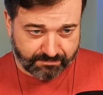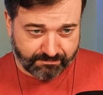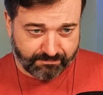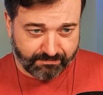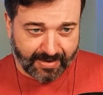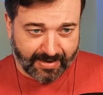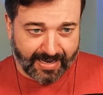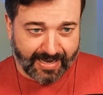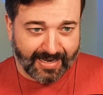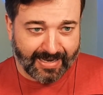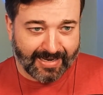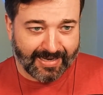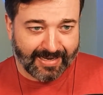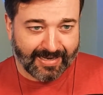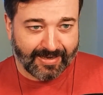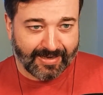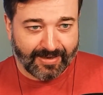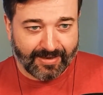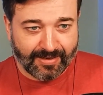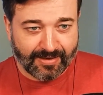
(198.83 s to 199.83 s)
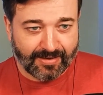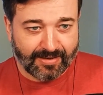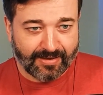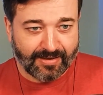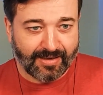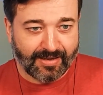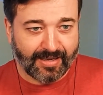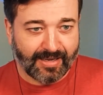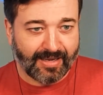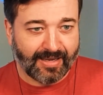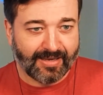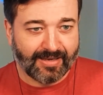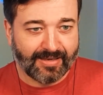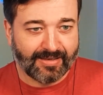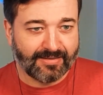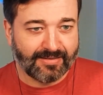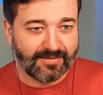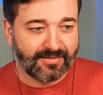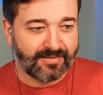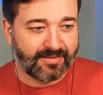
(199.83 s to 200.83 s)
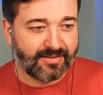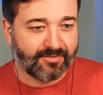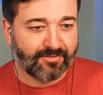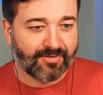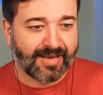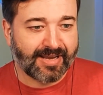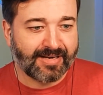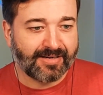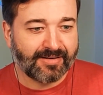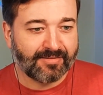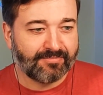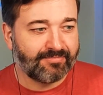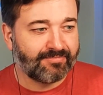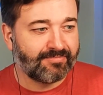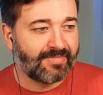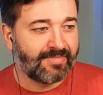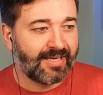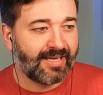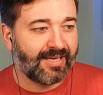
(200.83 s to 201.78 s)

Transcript: by and the random,